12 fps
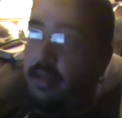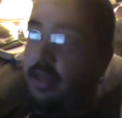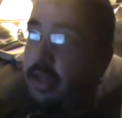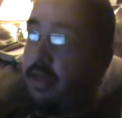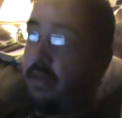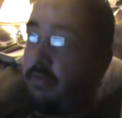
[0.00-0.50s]

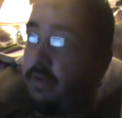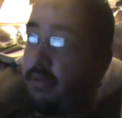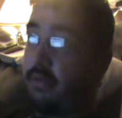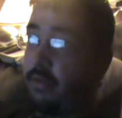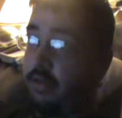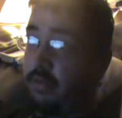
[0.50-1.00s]
And if I
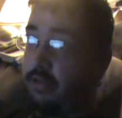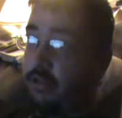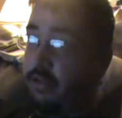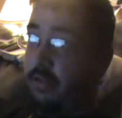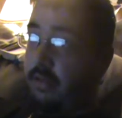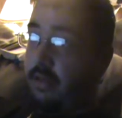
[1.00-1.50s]
were a
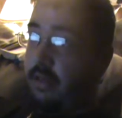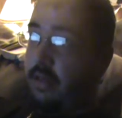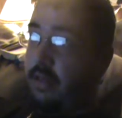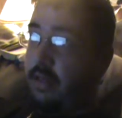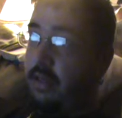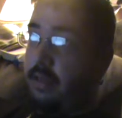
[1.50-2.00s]
Christian,
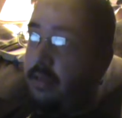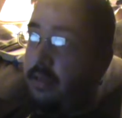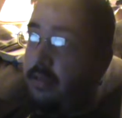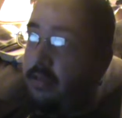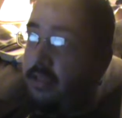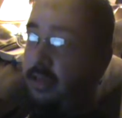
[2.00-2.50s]

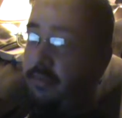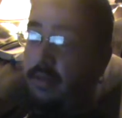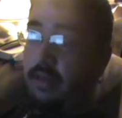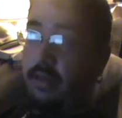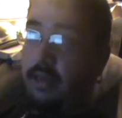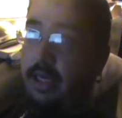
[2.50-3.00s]
the same
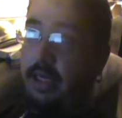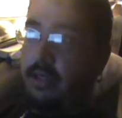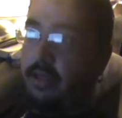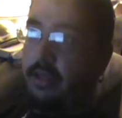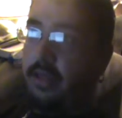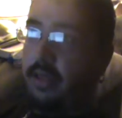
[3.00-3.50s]
thing. I
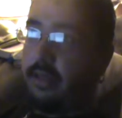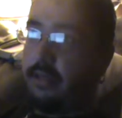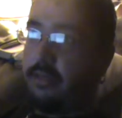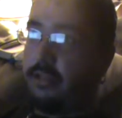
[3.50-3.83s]
could not